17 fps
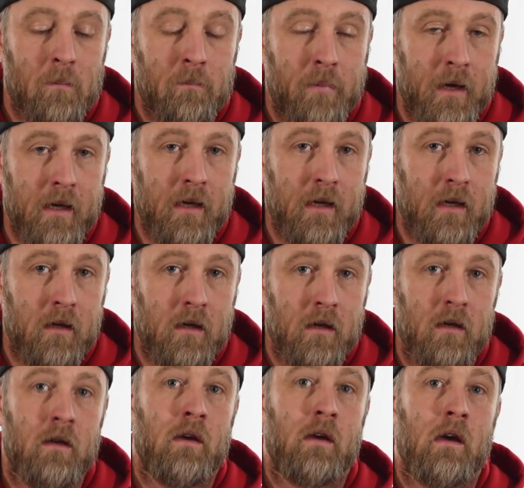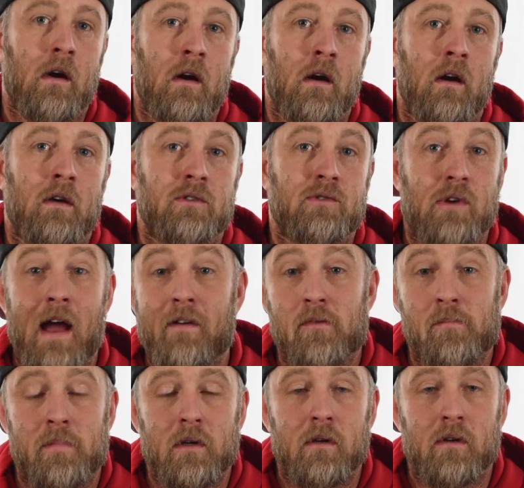B,
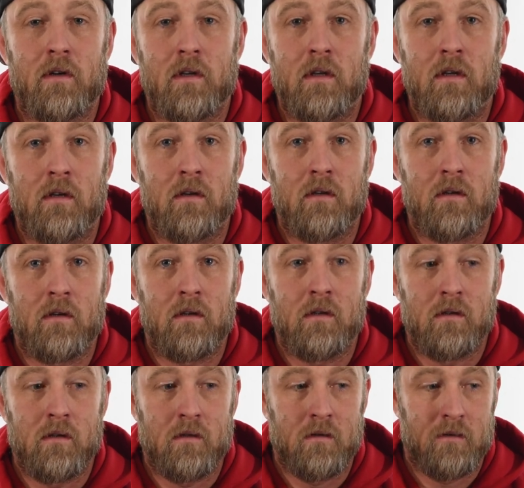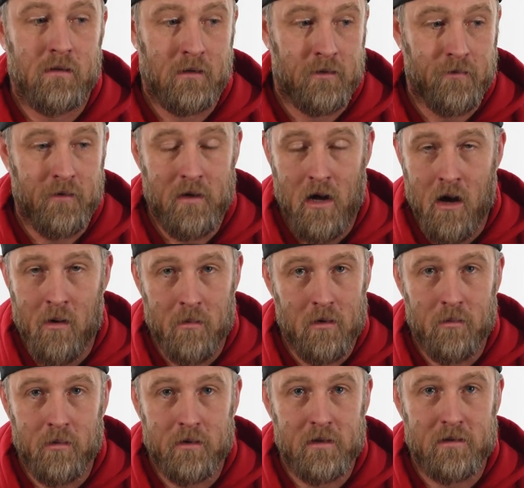drivability is
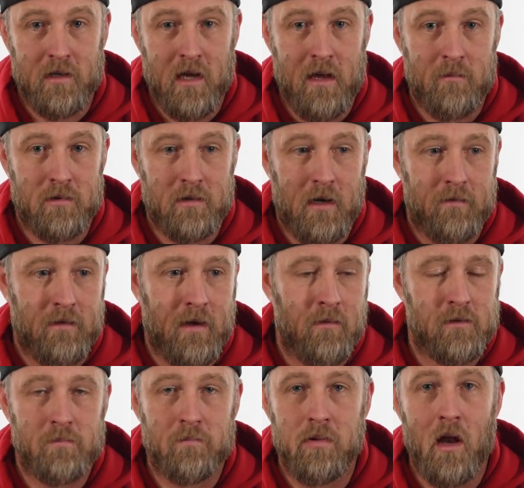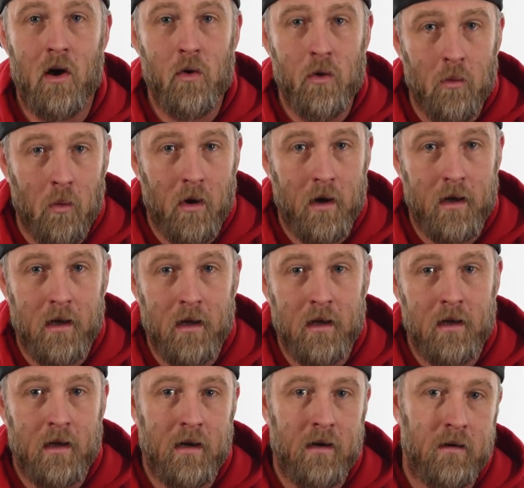phenomenal with this camshaft. I was blown
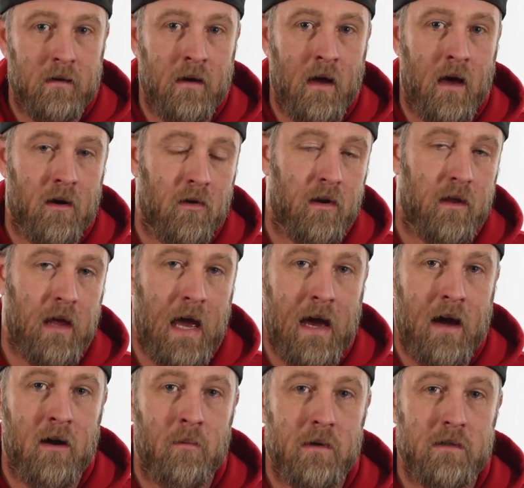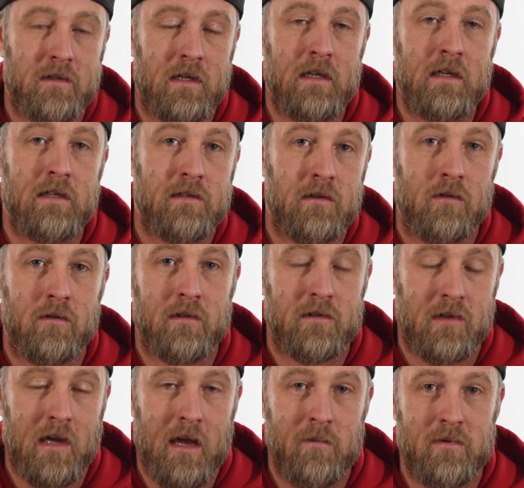away at not only how much easier
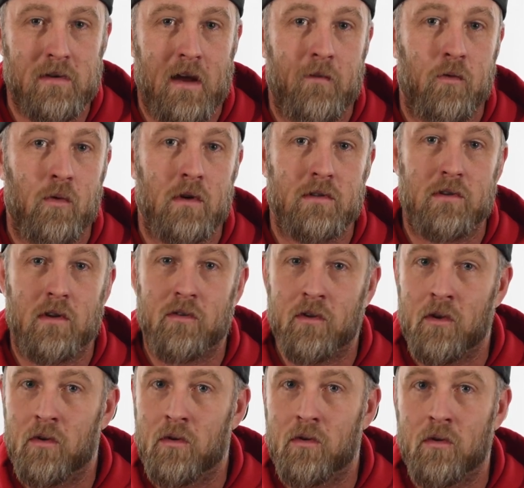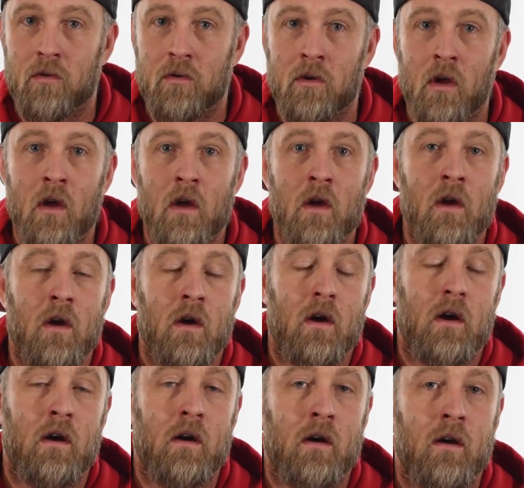this camshaft was to
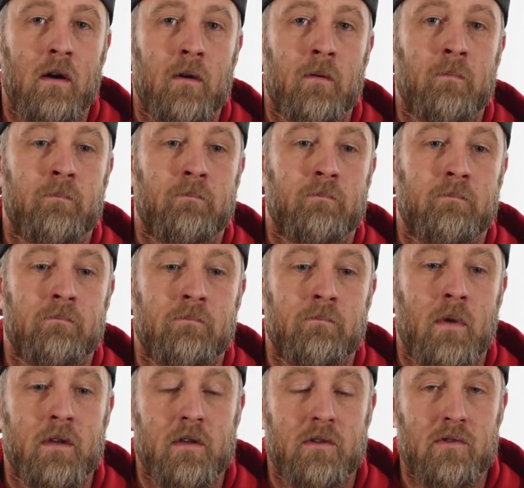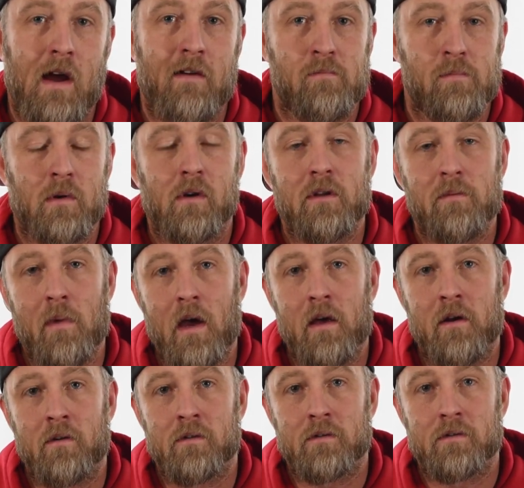tune, but the drivability
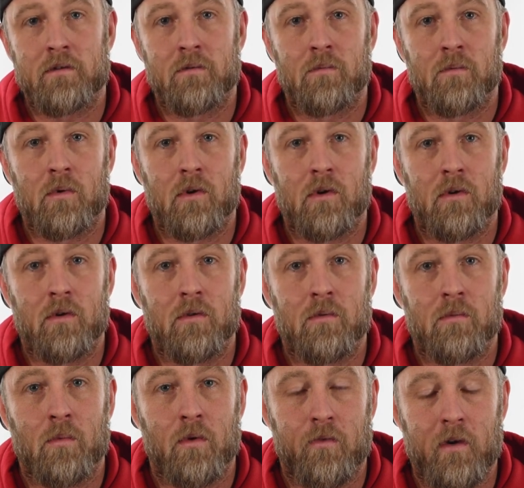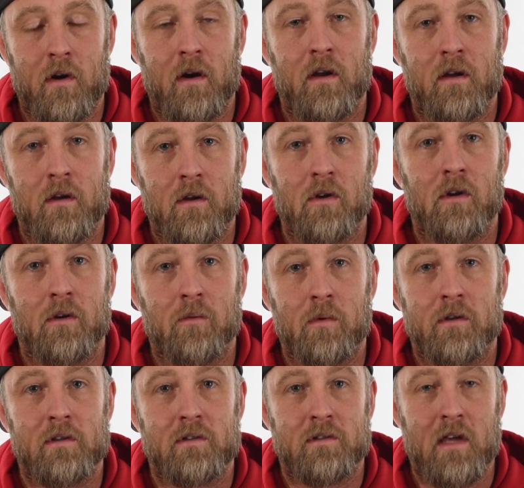manners were very good
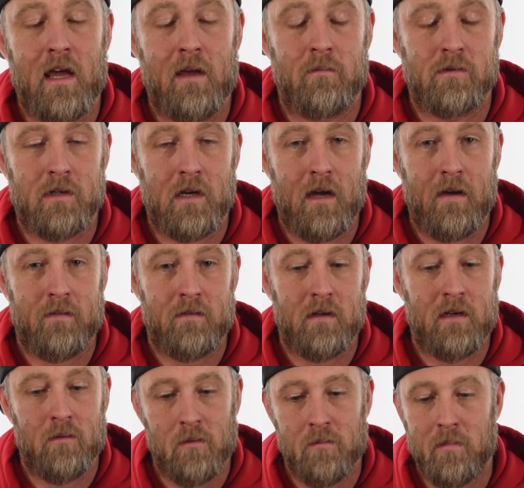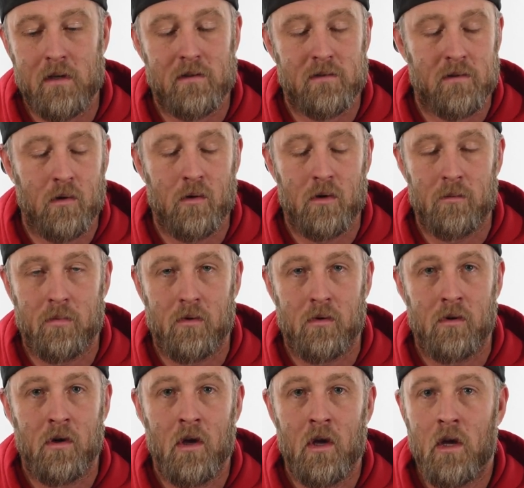with this camshaft, and it would be
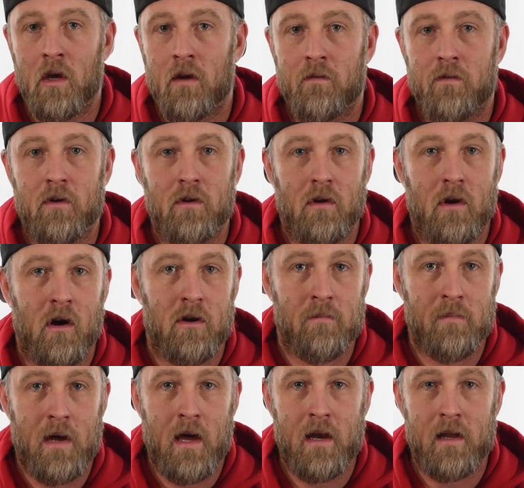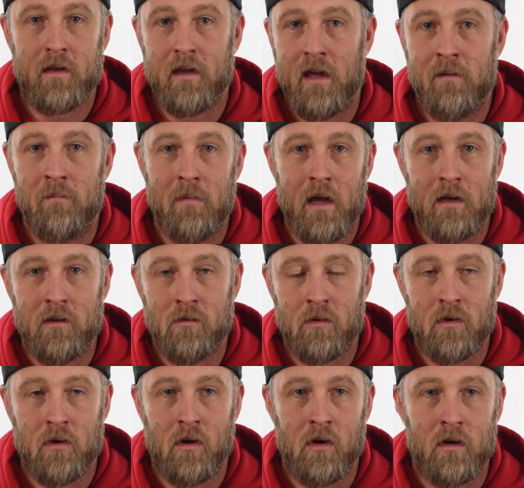suitable for your automatic and
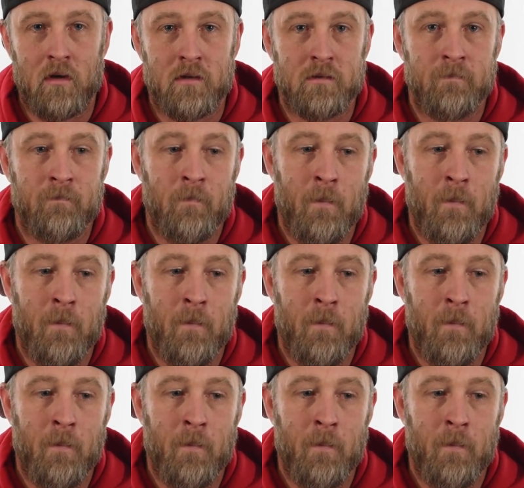manual cars.